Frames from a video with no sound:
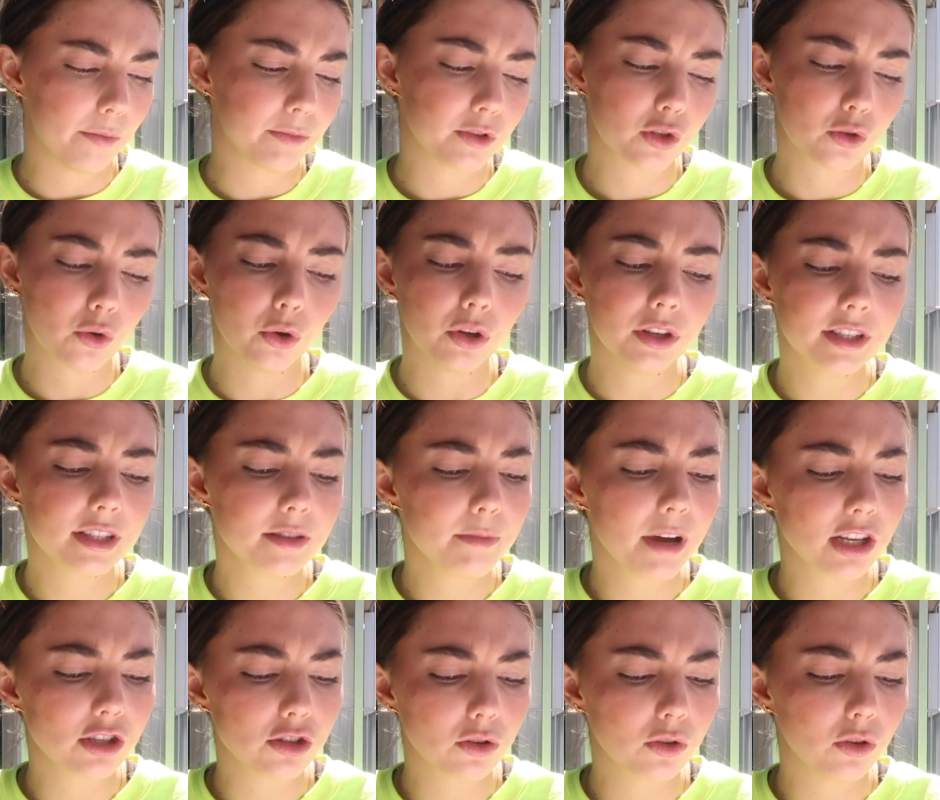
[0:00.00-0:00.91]
School is
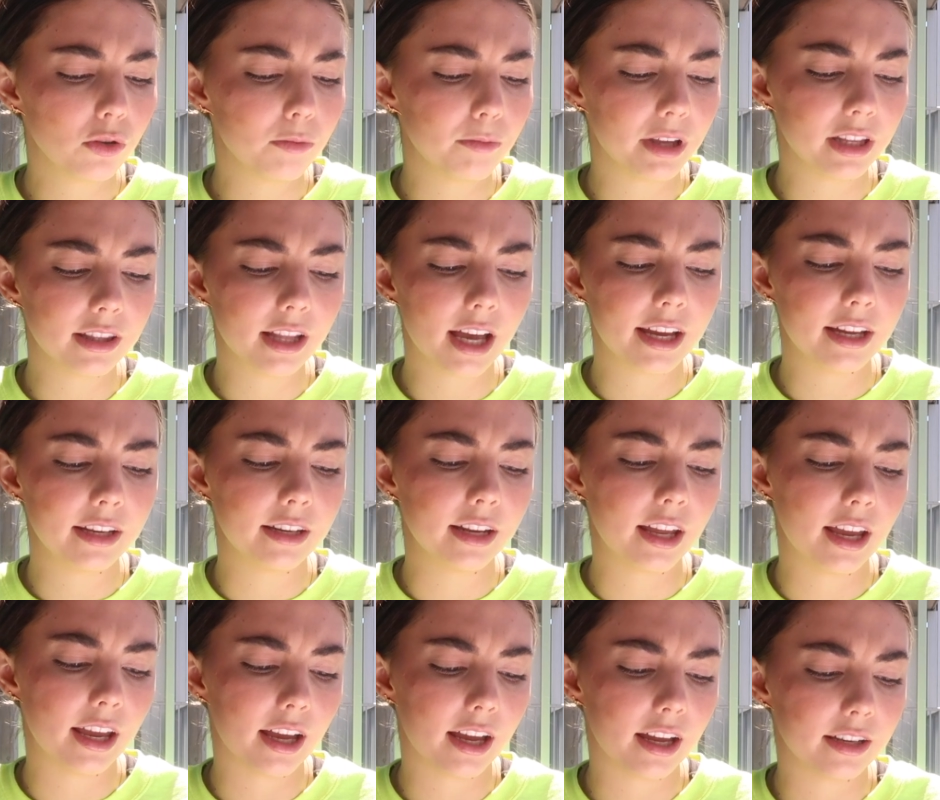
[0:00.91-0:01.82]
symmetrical, midline
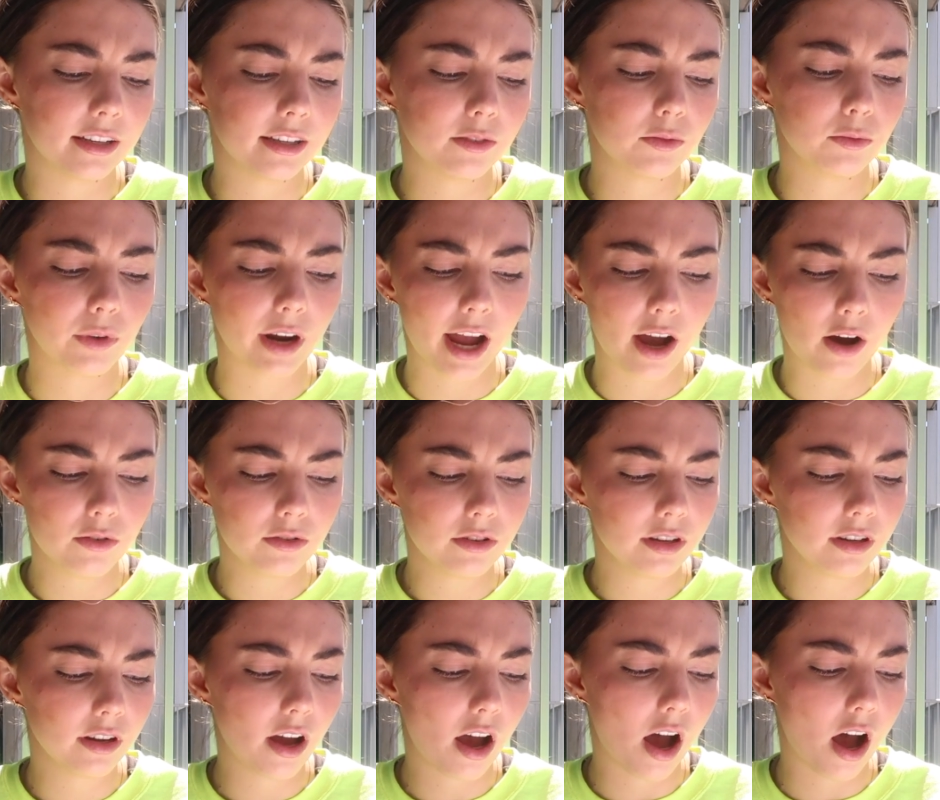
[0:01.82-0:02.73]
and round,
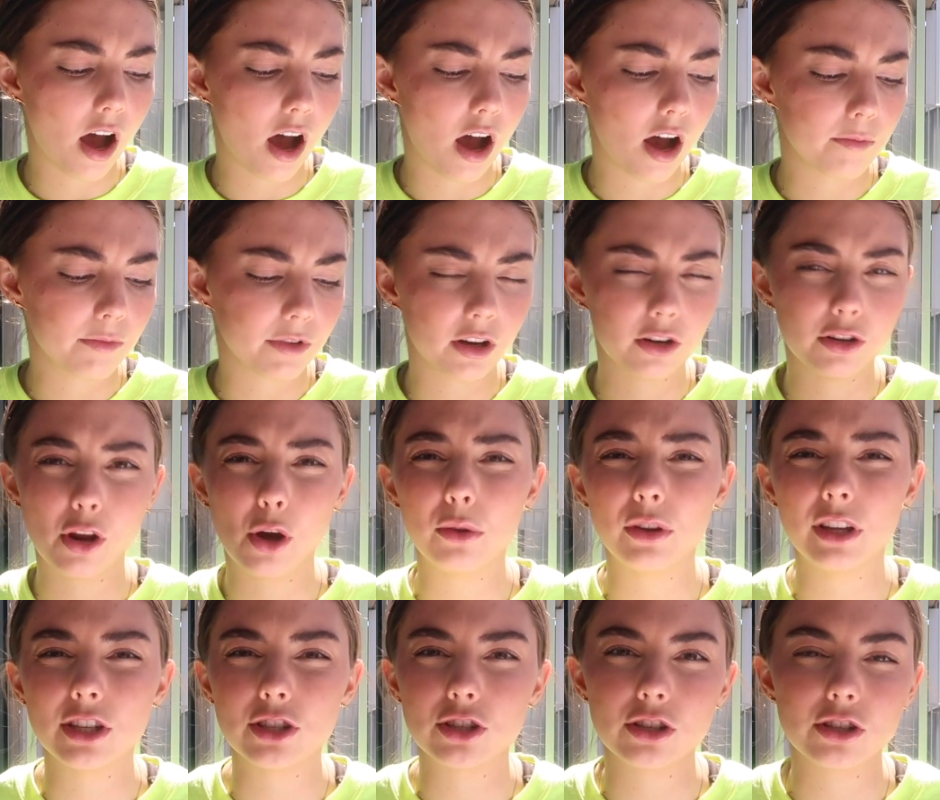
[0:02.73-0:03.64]
there are no
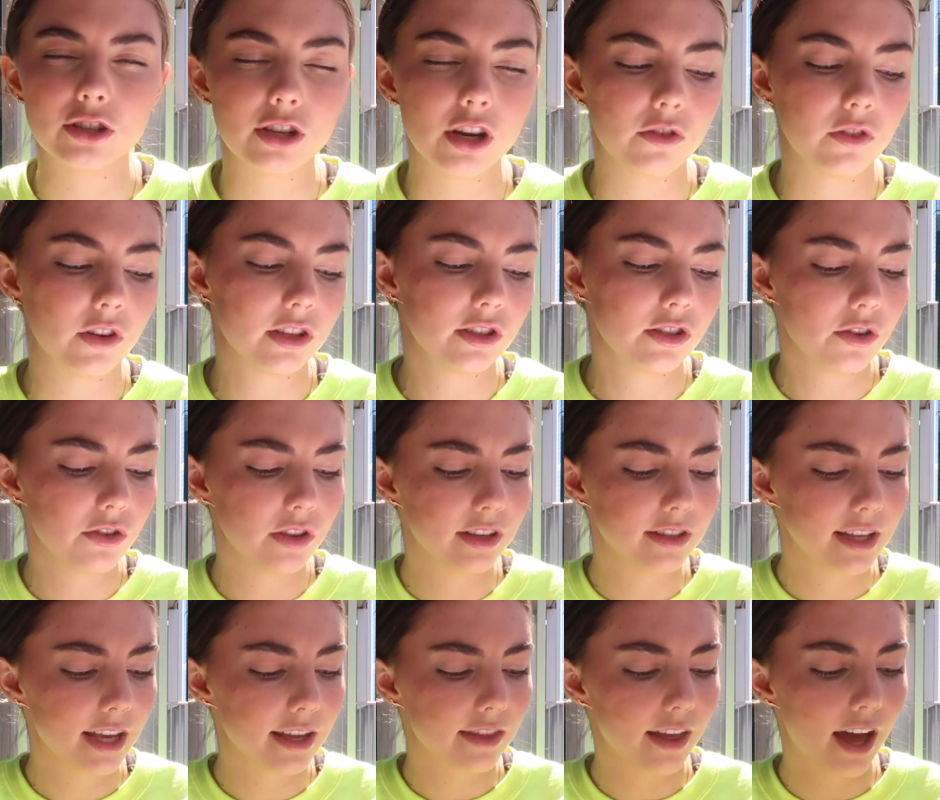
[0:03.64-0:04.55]
lesions noted. So
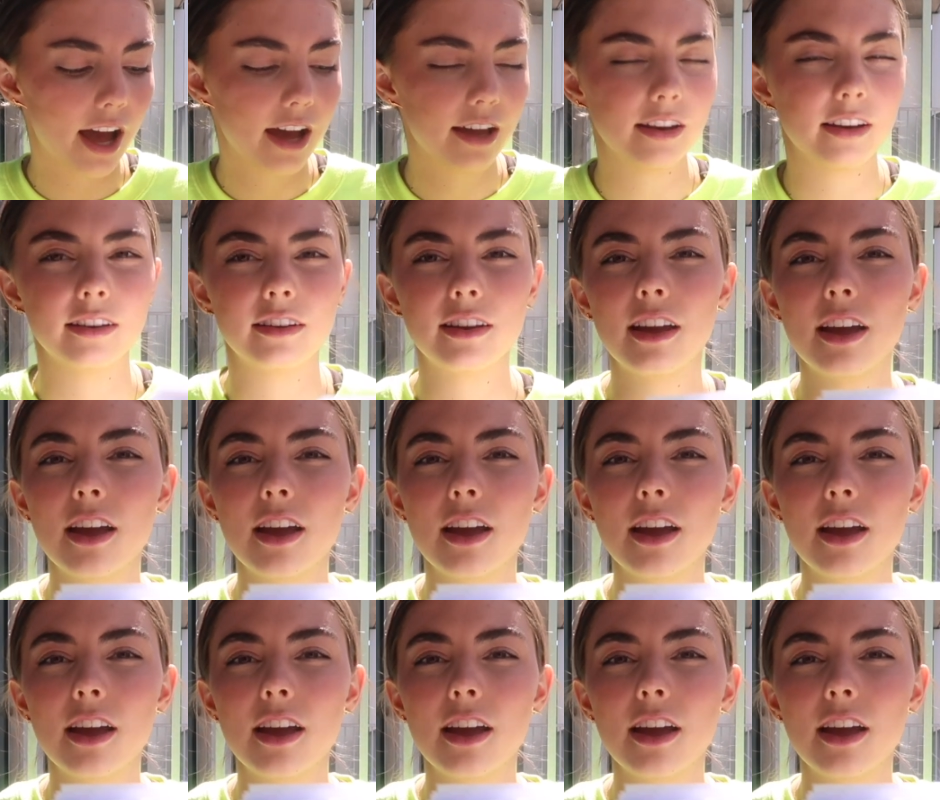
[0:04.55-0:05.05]
things like that. And